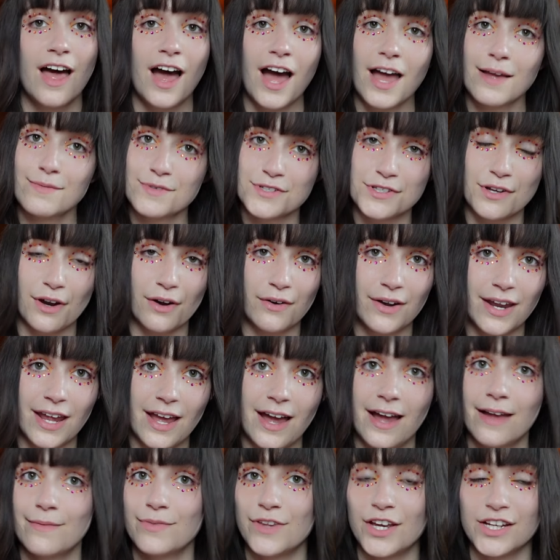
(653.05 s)
I'm sorry,
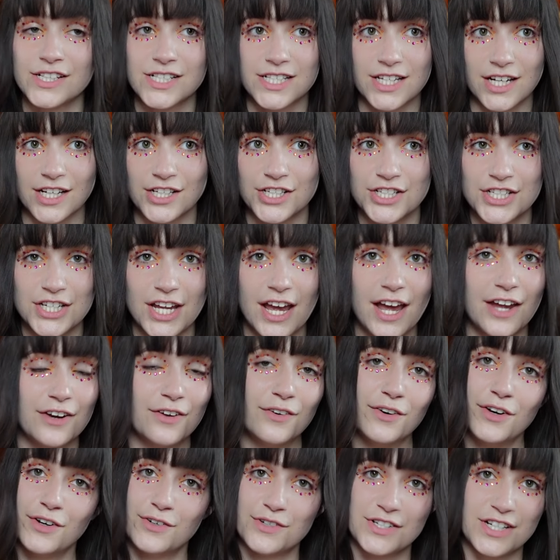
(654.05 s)
I'm not Dutch, I
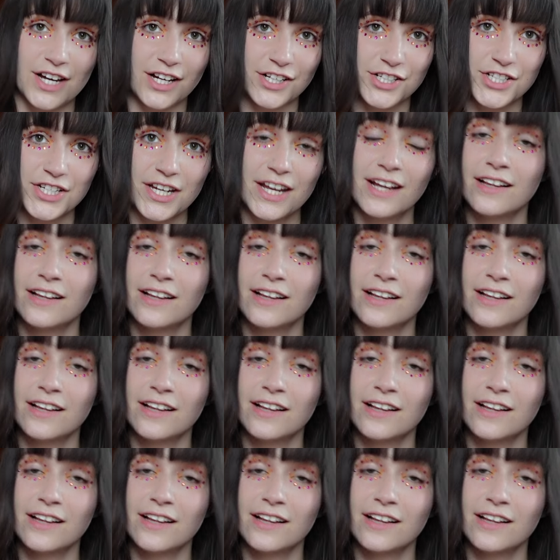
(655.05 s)
don't know Dutch.